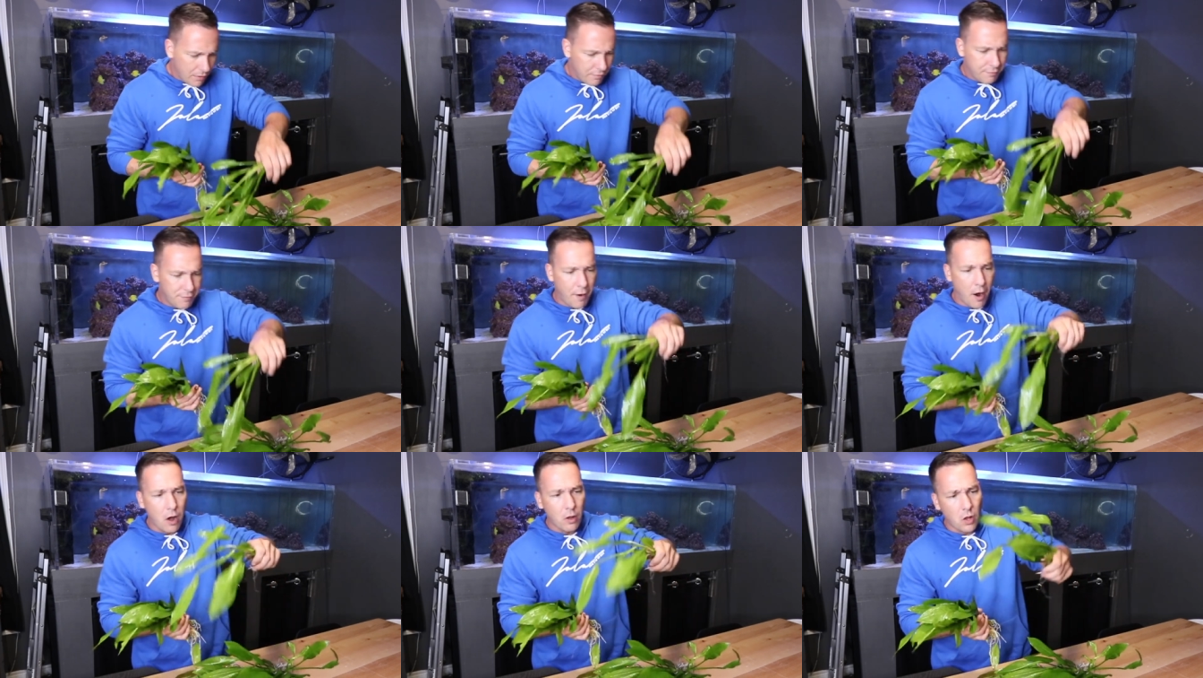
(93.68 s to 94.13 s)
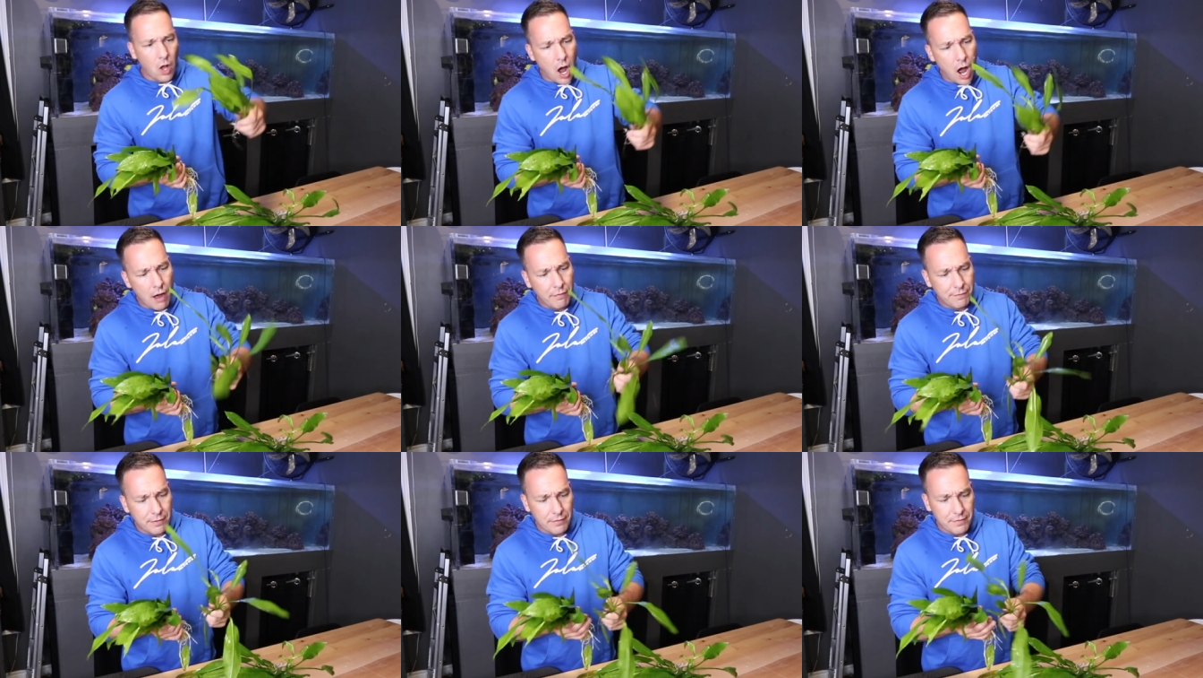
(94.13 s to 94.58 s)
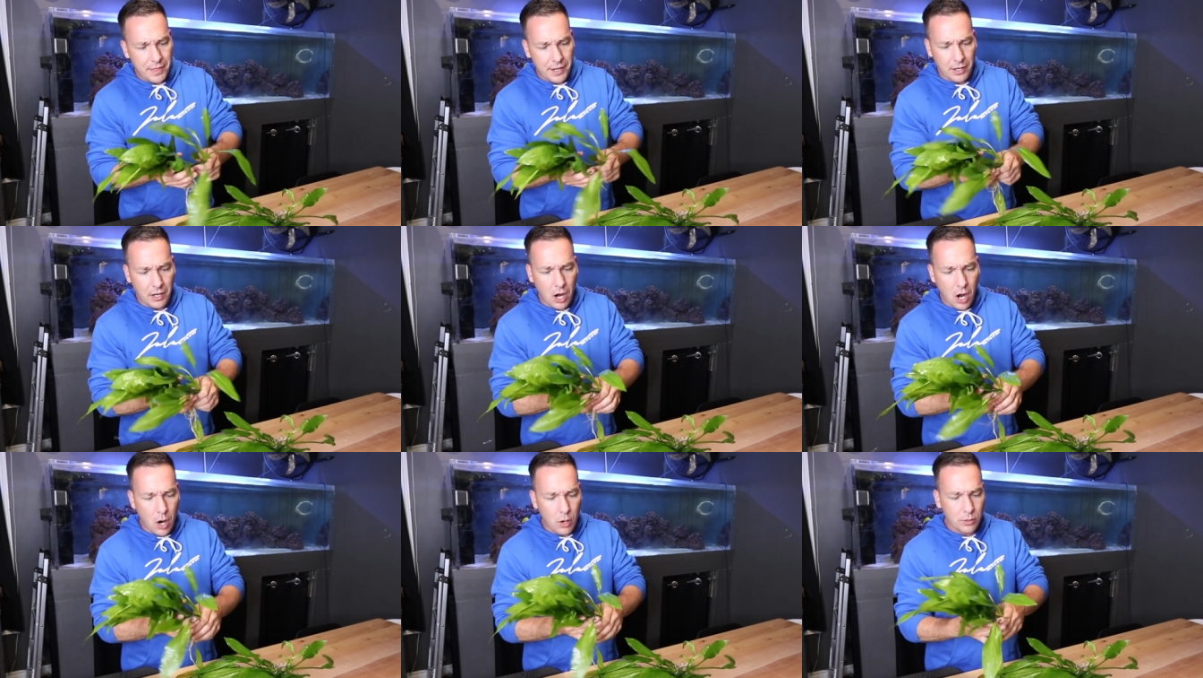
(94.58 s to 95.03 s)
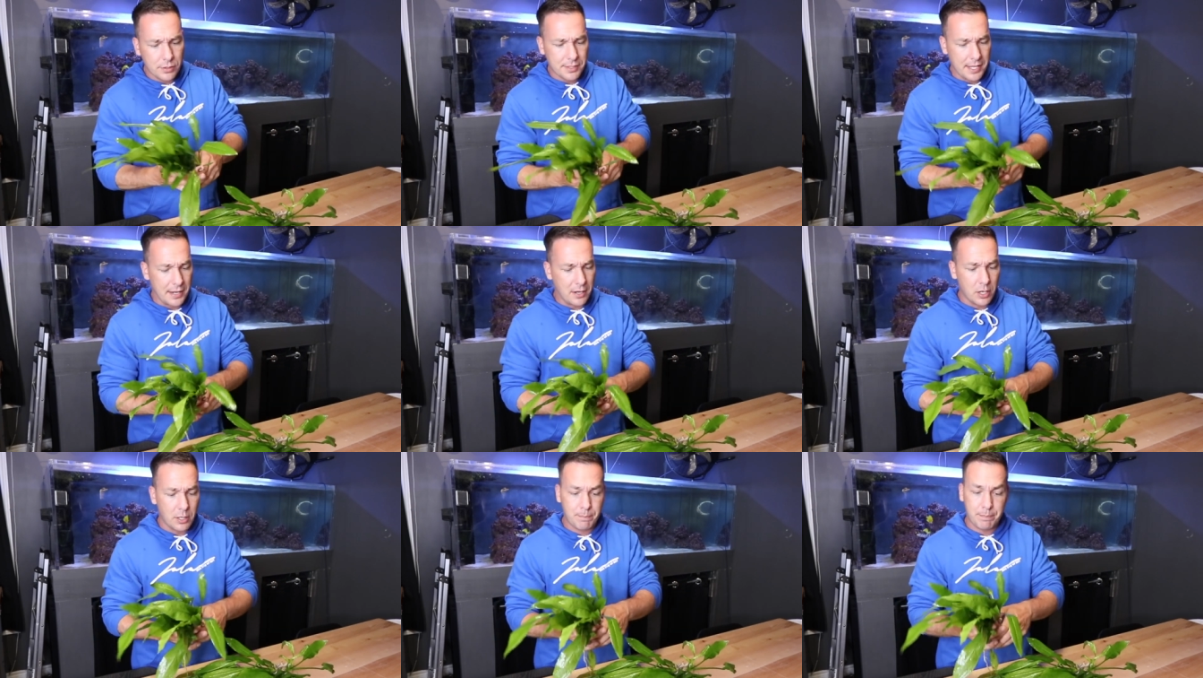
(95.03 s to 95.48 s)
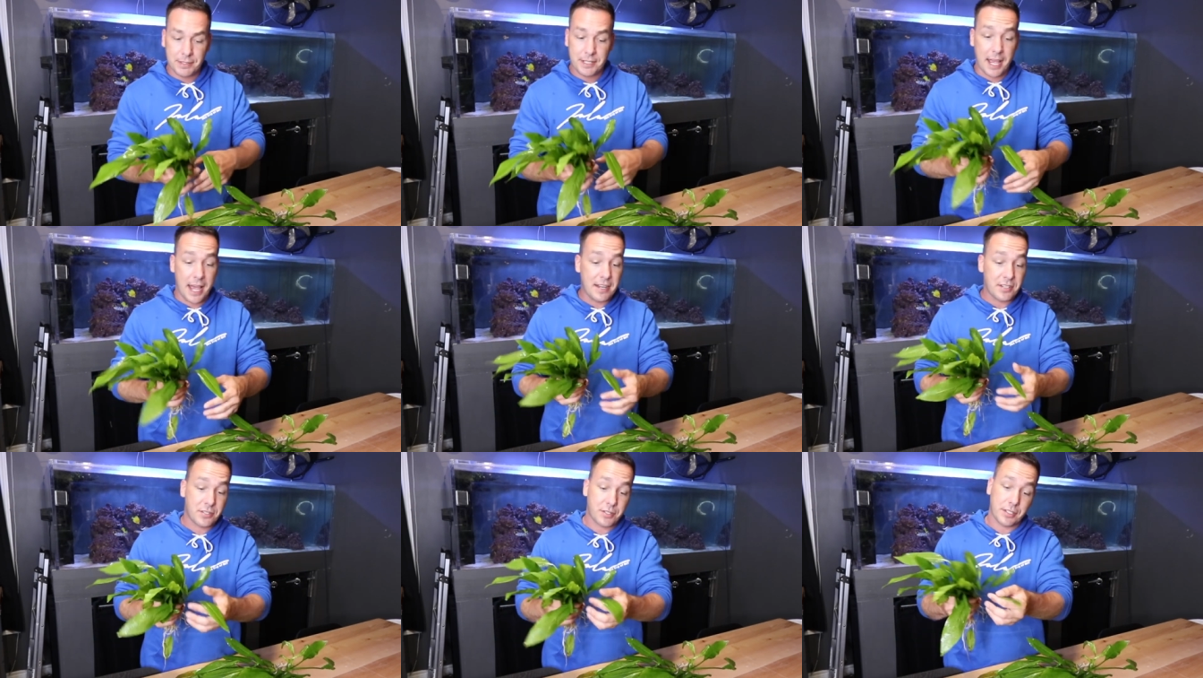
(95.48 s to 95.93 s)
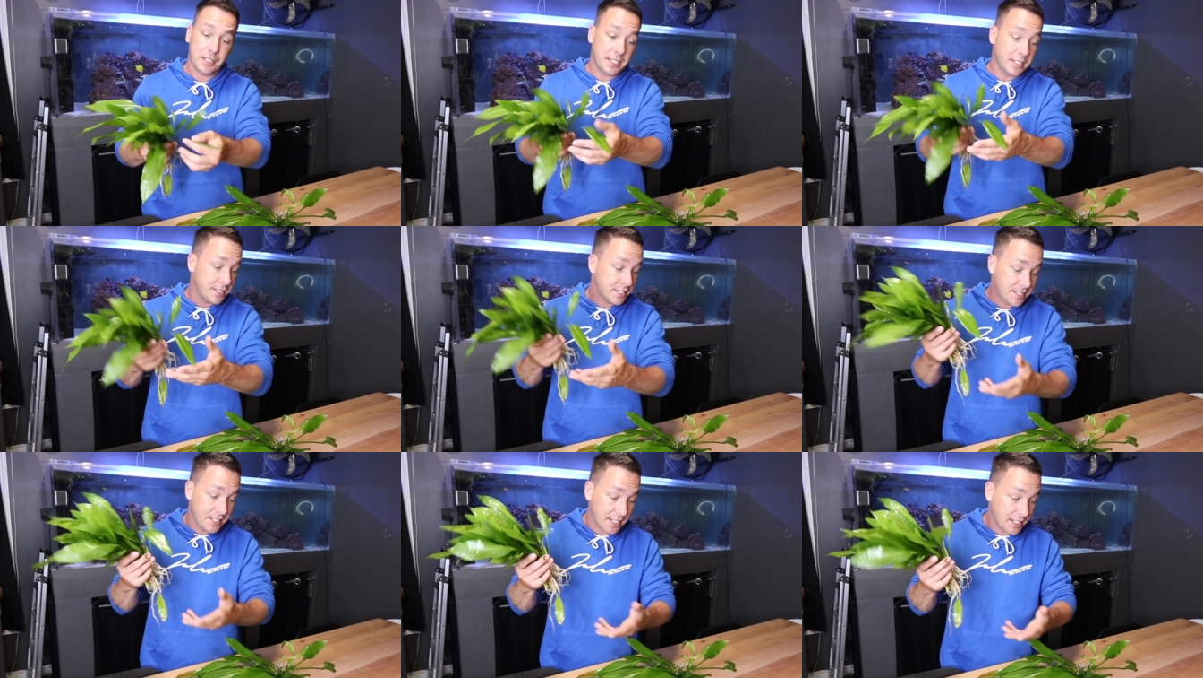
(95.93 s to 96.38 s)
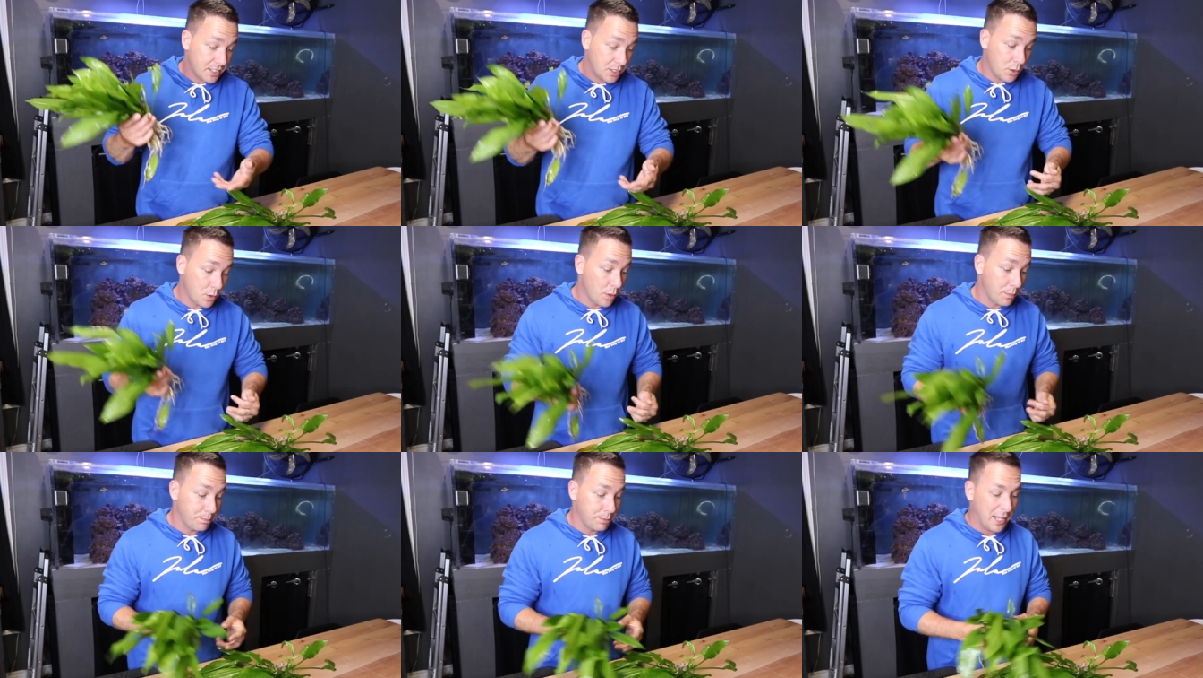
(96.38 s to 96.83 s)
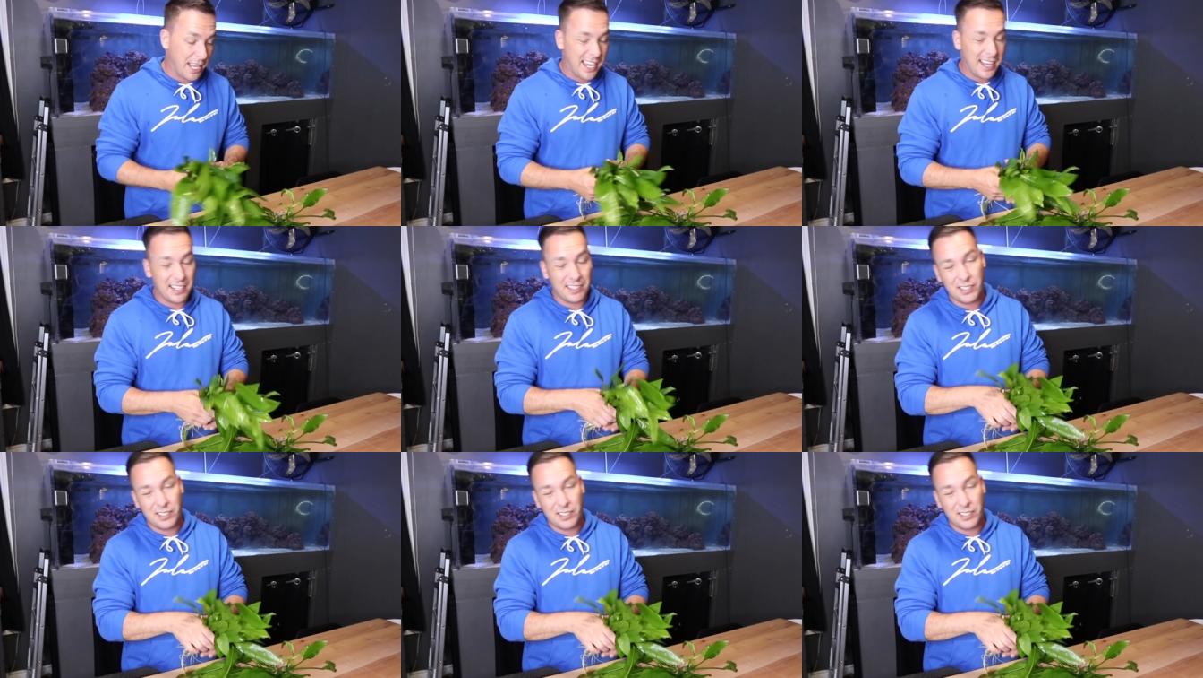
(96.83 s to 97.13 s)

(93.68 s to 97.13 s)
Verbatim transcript: fall off of their host, they could potentially stick to a plant.